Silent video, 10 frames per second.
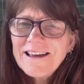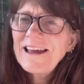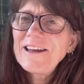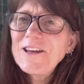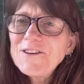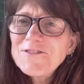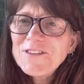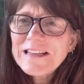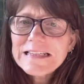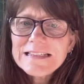Hey, can you
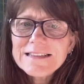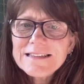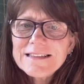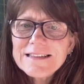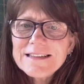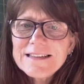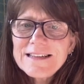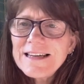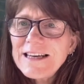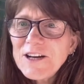feel it?
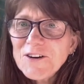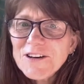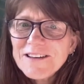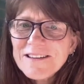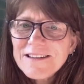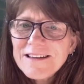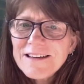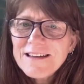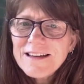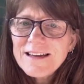Can you hear it?
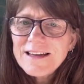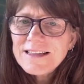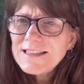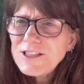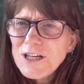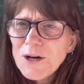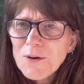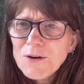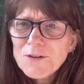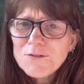Did you
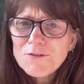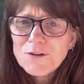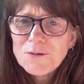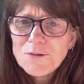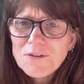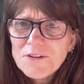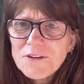hear it in the flute?